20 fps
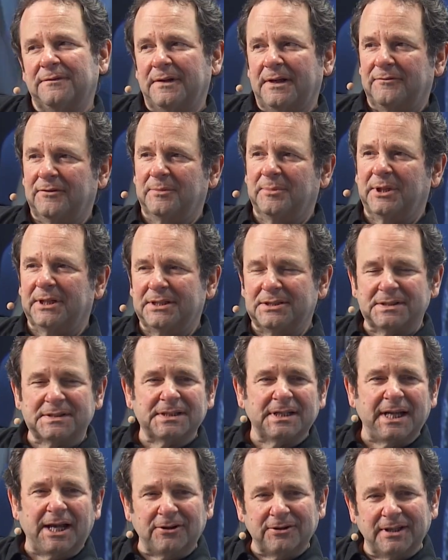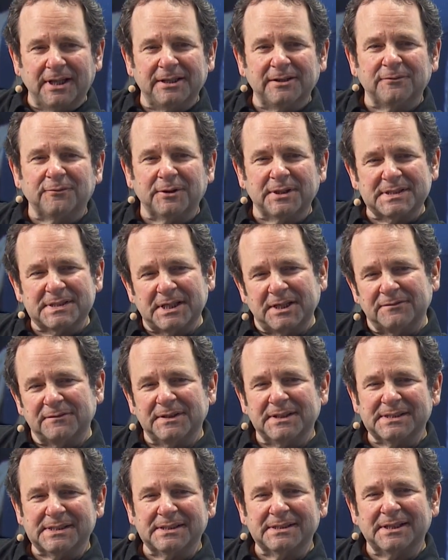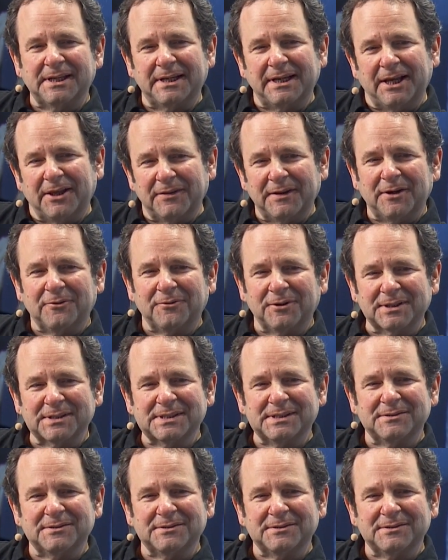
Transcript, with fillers: everybody just an outline of what a safe is and kind of how that works?